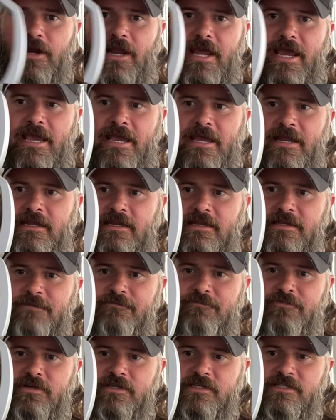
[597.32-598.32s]
hand and it's
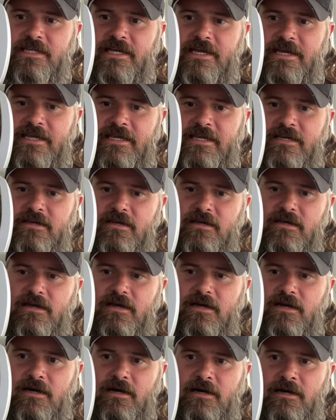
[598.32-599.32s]
pretty steady
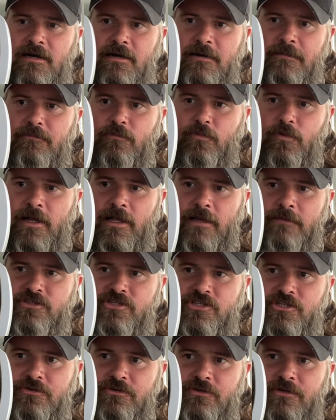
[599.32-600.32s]
while I'm
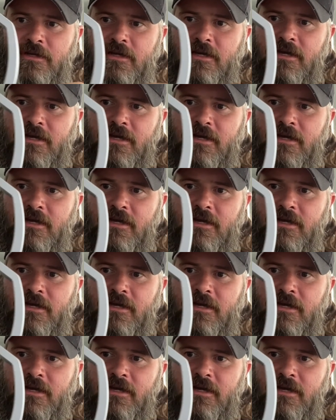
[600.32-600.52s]
shooting.